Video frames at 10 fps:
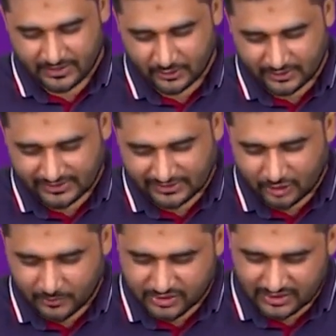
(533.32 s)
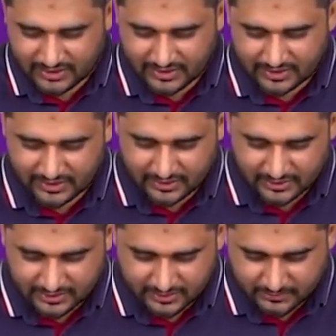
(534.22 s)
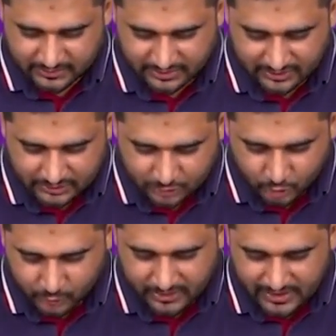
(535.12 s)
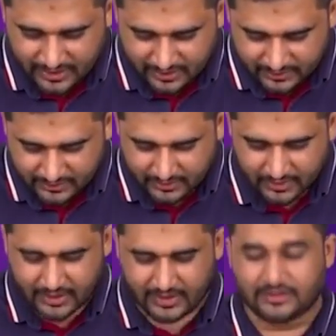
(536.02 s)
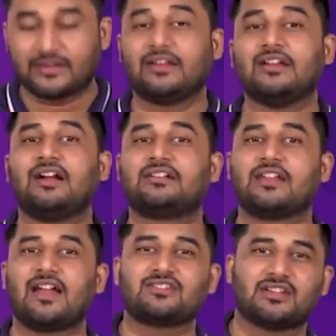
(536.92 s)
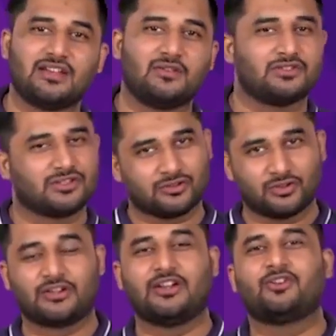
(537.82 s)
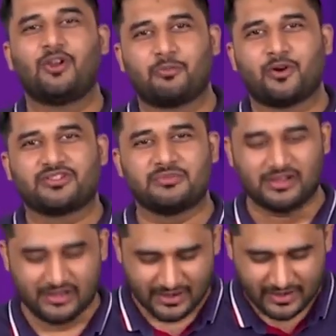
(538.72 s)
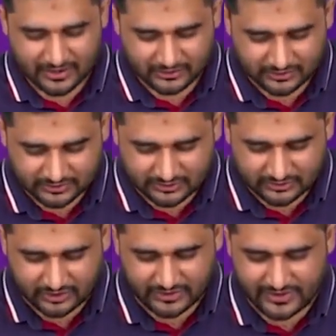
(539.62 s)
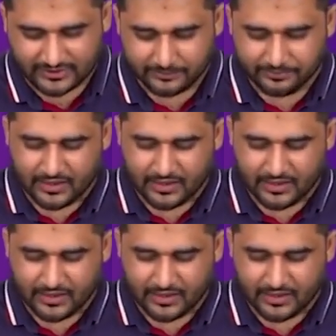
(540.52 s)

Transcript: Now you can see in option A, since 2Br are getting attached here, which is not at all possible. So this is not right.